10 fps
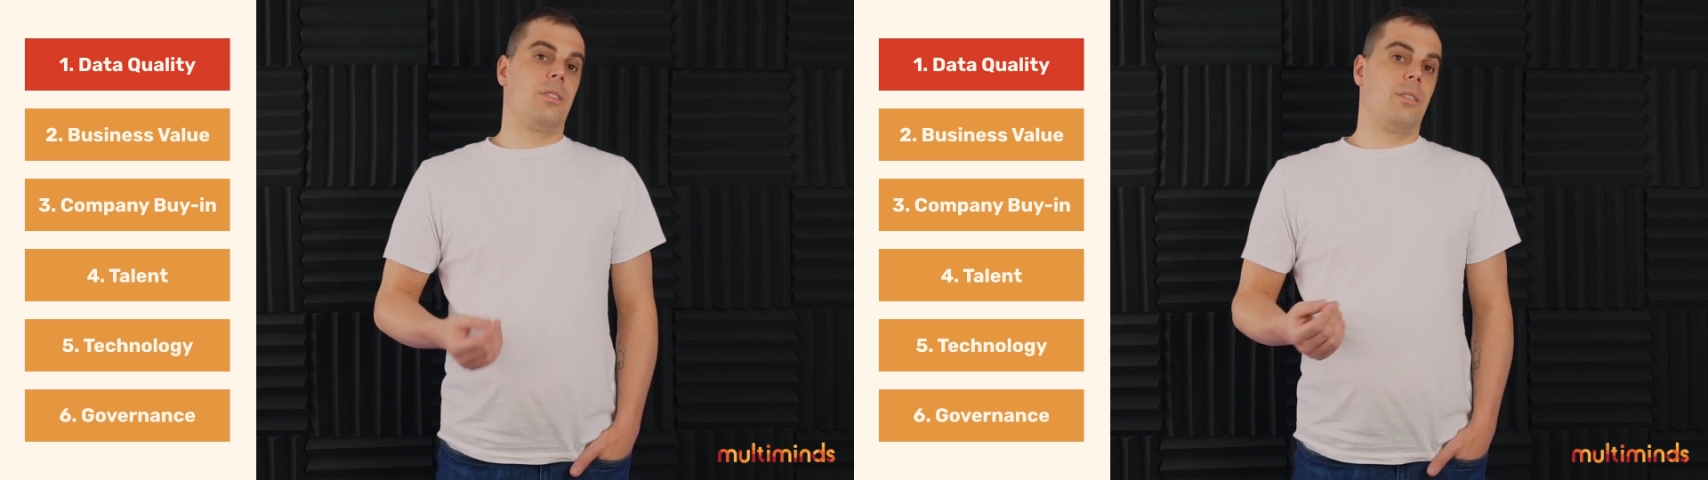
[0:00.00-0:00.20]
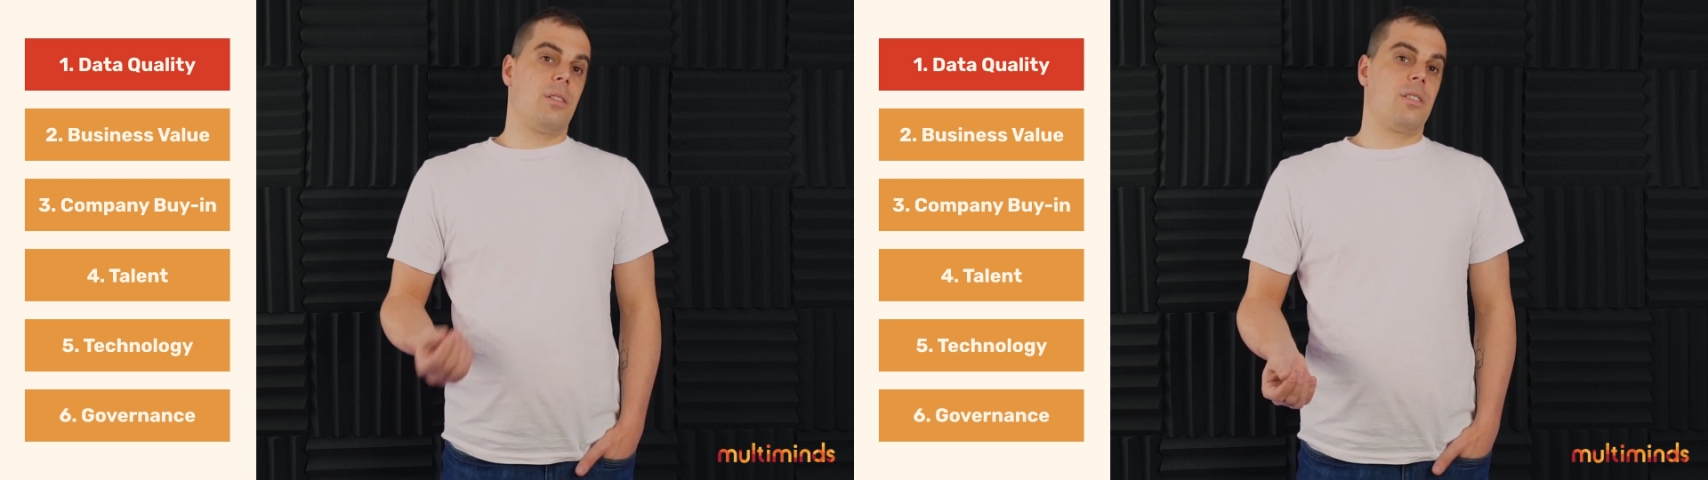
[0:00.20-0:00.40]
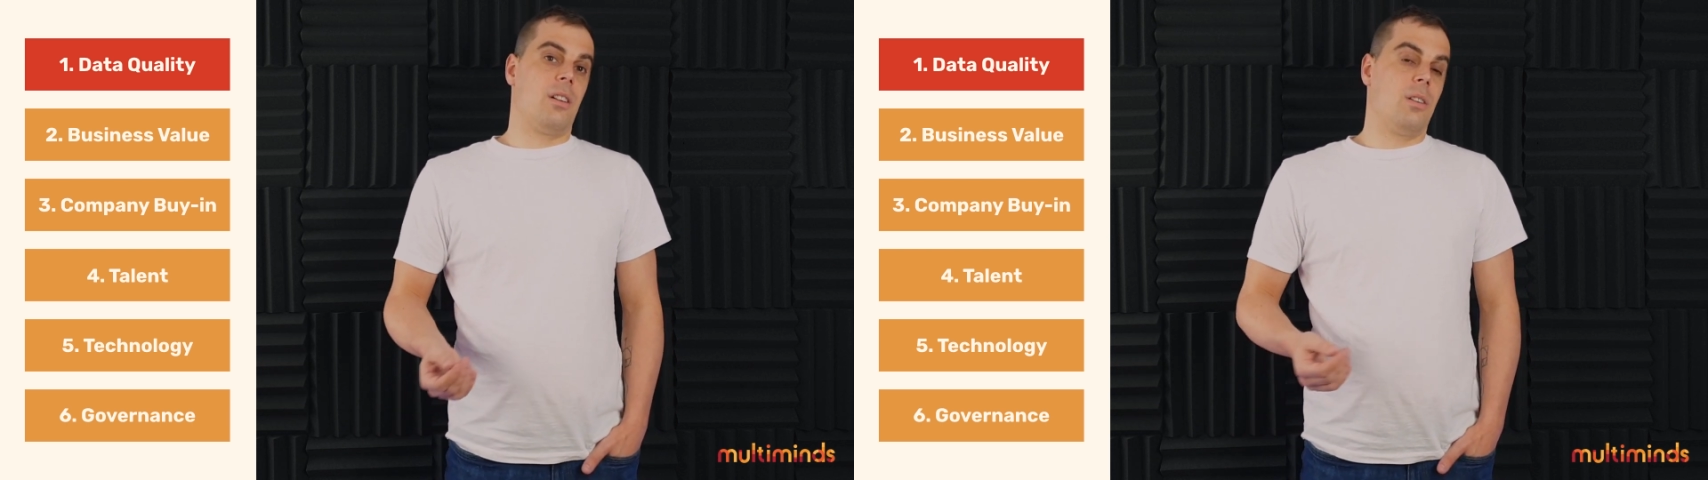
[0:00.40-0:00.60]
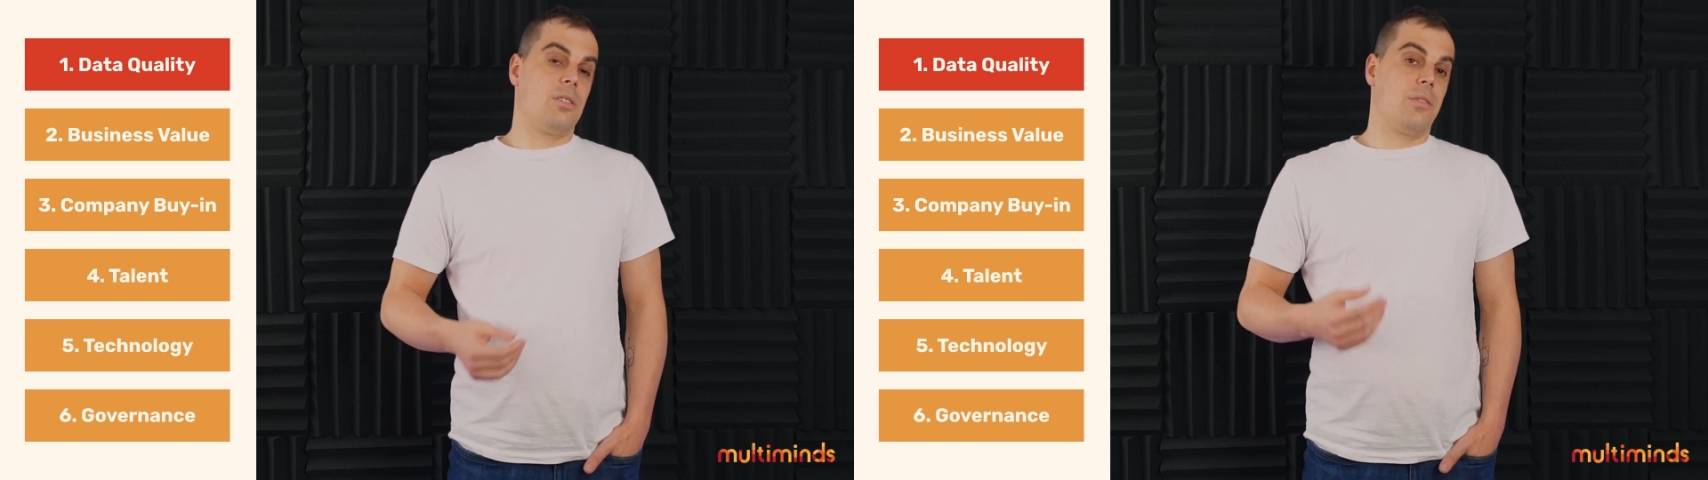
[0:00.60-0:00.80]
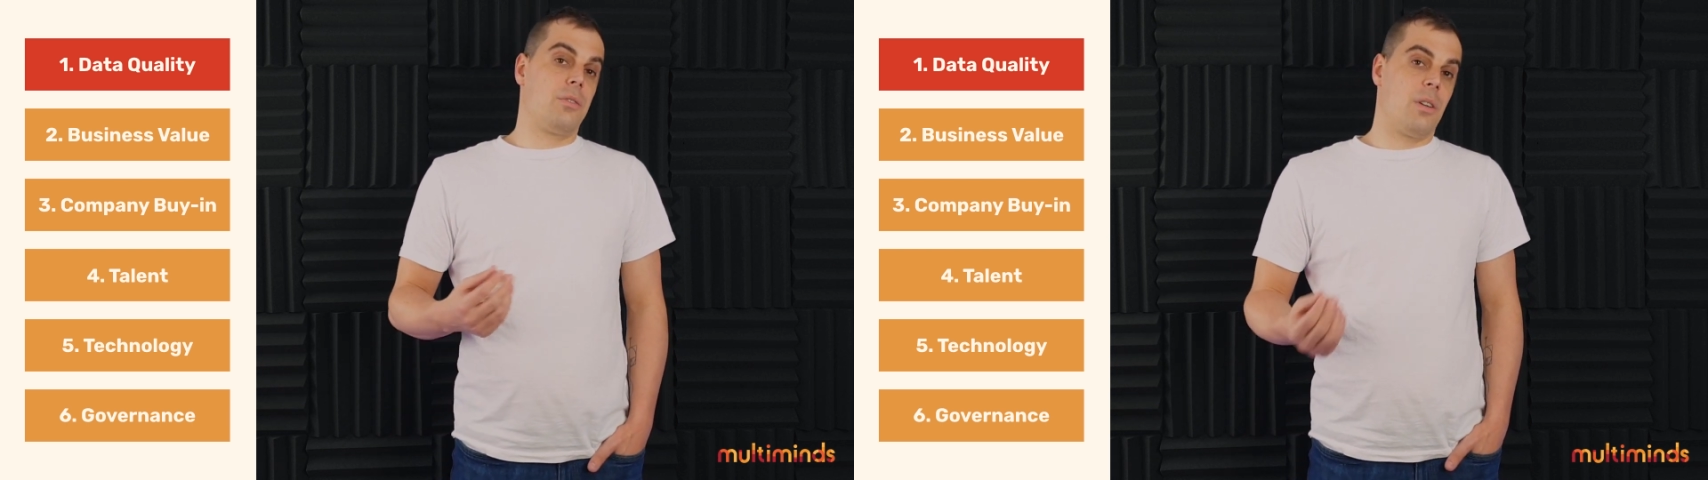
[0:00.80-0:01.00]

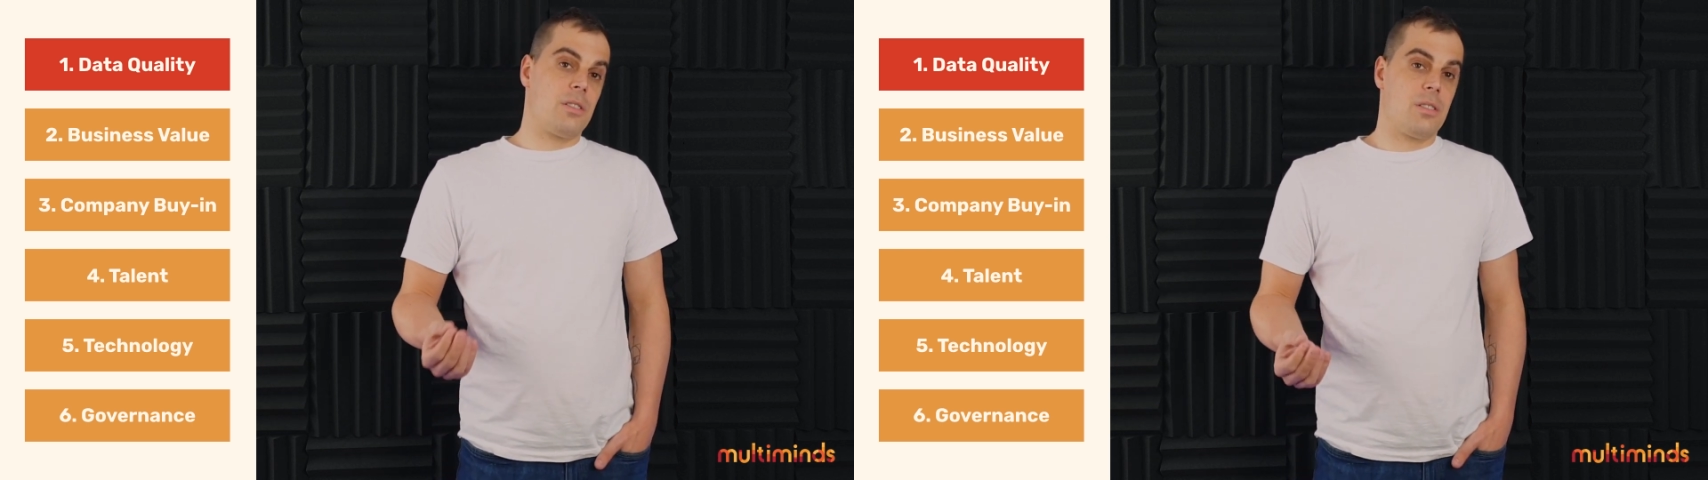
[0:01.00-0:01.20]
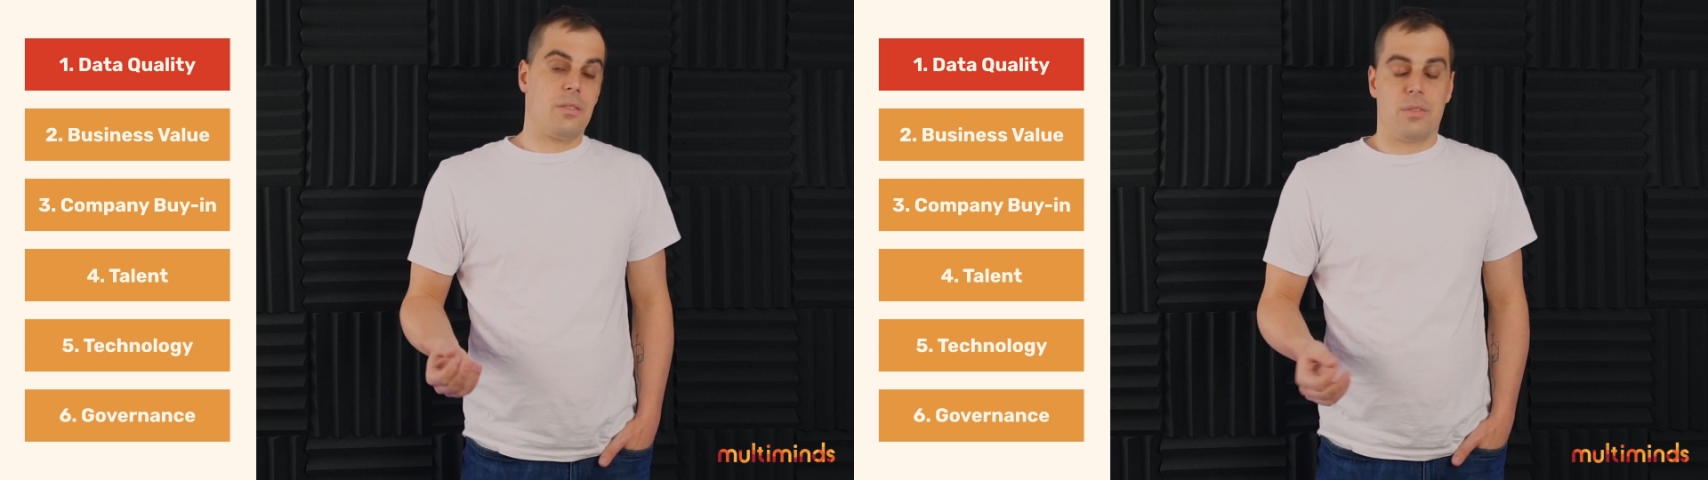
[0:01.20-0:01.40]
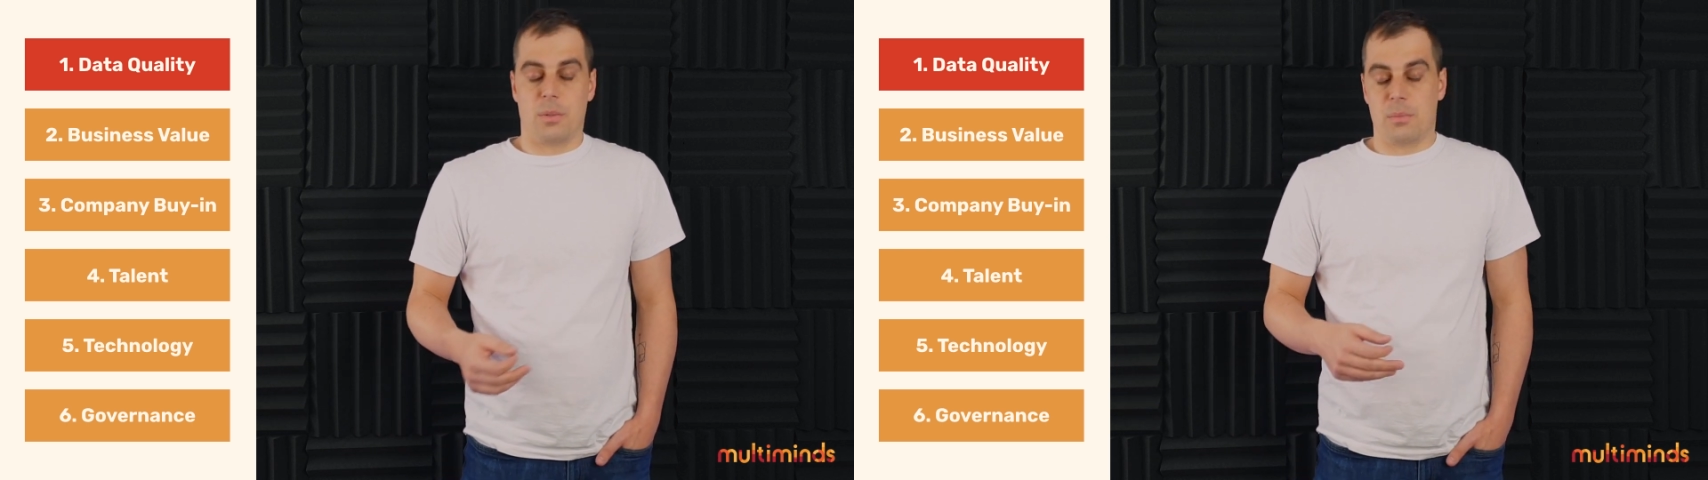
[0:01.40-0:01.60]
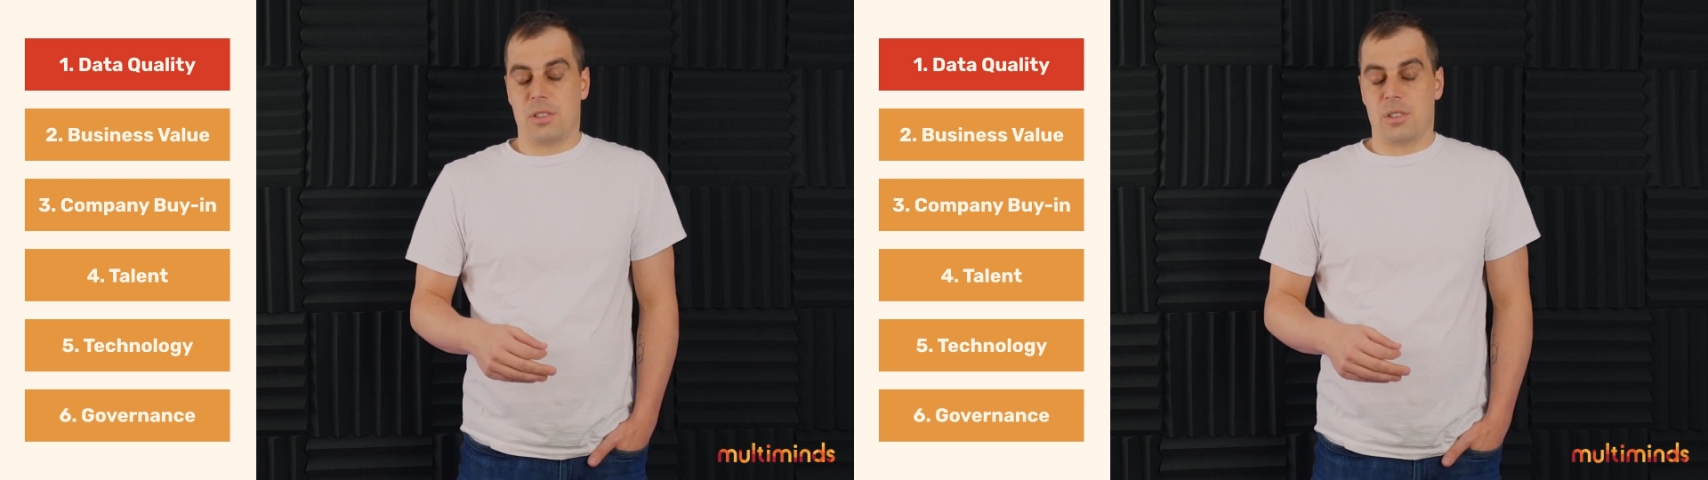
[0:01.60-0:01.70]
trust from